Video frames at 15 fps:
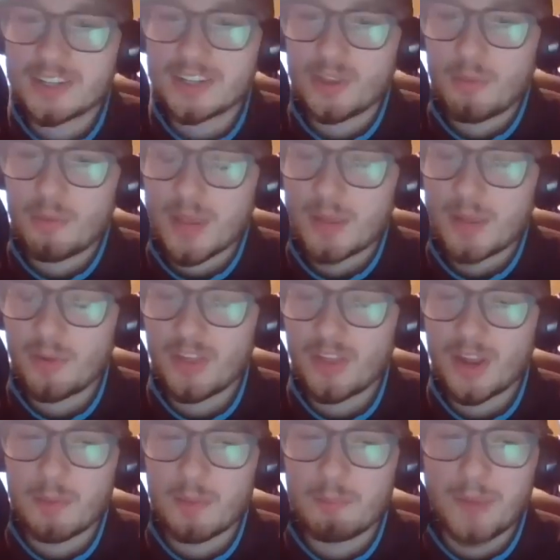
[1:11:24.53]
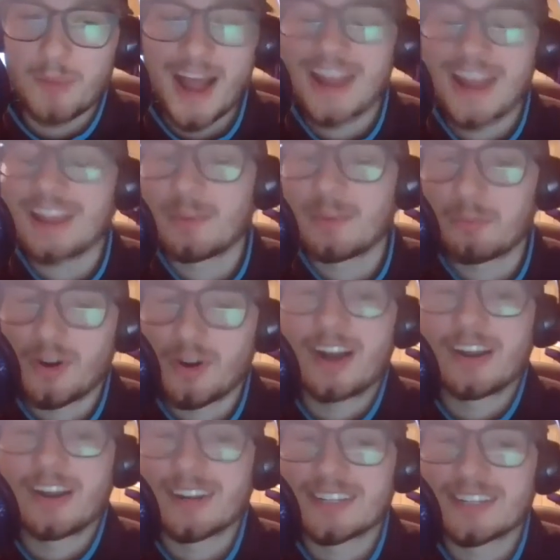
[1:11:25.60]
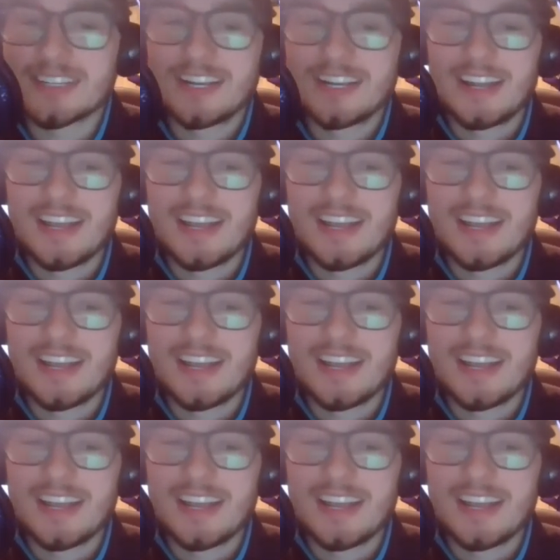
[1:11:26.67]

to the people that are buying the product.